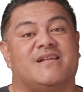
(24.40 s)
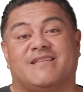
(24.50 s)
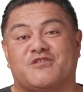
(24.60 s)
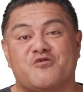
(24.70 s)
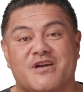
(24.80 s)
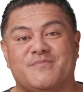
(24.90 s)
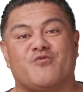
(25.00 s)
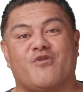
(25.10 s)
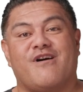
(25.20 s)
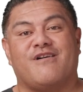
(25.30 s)
Now, don't get me
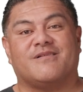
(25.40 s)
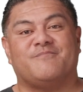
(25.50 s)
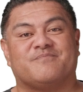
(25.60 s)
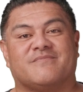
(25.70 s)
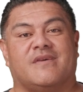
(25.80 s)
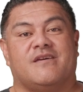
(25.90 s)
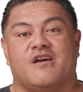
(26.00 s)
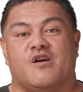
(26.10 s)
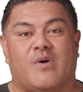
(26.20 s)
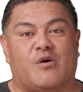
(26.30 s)
wrong,
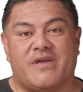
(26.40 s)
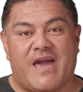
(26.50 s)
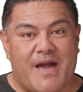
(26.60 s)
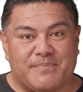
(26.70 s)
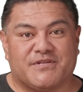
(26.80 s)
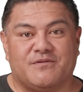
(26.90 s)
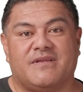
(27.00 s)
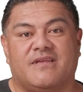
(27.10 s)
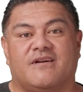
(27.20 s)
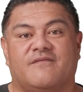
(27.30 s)
while we
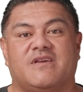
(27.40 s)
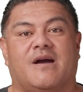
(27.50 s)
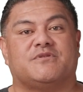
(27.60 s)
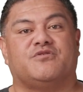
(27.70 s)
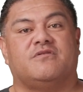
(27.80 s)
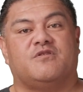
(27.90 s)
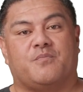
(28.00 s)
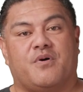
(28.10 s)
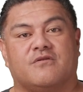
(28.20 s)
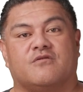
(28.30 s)
absolutely love the opportunity to
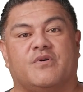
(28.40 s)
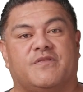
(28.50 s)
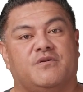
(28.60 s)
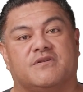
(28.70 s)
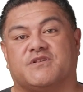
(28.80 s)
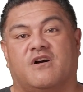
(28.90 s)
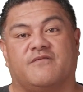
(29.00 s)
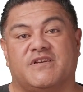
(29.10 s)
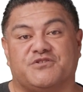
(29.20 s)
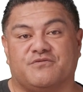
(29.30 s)
partner with you to solve
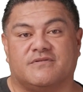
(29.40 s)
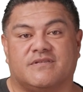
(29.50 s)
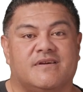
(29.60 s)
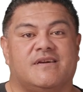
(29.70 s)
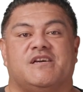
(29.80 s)
issues,